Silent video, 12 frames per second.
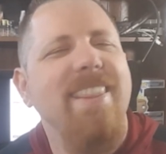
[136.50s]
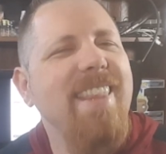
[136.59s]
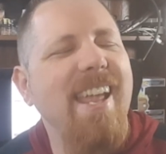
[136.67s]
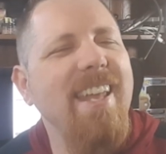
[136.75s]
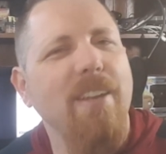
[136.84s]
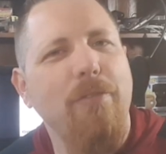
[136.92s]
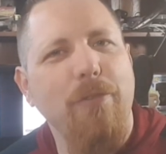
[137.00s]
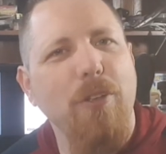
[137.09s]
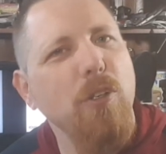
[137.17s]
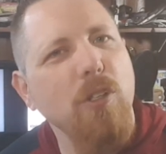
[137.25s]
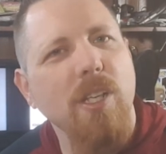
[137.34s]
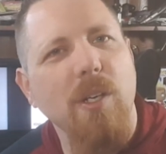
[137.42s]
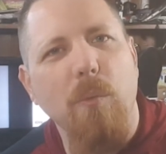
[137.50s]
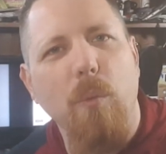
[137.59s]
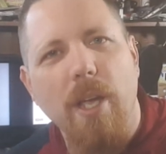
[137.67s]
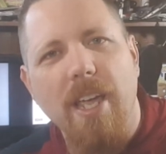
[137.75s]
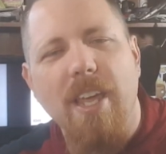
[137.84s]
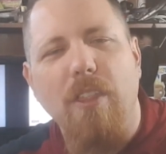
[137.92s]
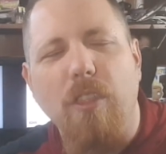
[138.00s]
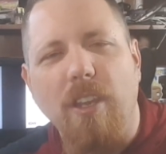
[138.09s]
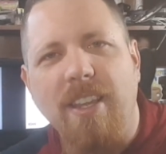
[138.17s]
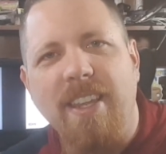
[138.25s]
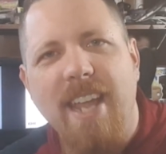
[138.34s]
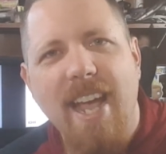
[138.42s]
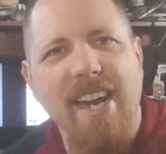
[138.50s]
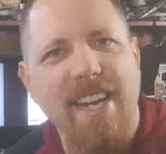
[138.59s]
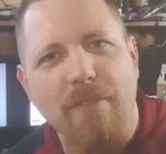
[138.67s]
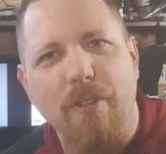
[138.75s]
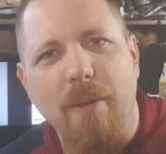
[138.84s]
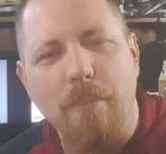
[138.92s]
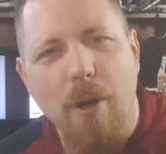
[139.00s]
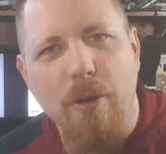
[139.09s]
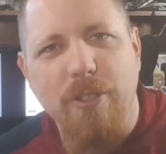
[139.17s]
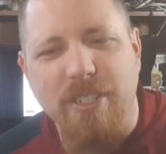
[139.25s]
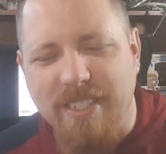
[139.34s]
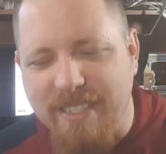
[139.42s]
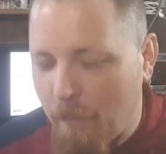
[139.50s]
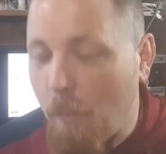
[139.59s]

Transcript: they had to fuel it with negative emotion.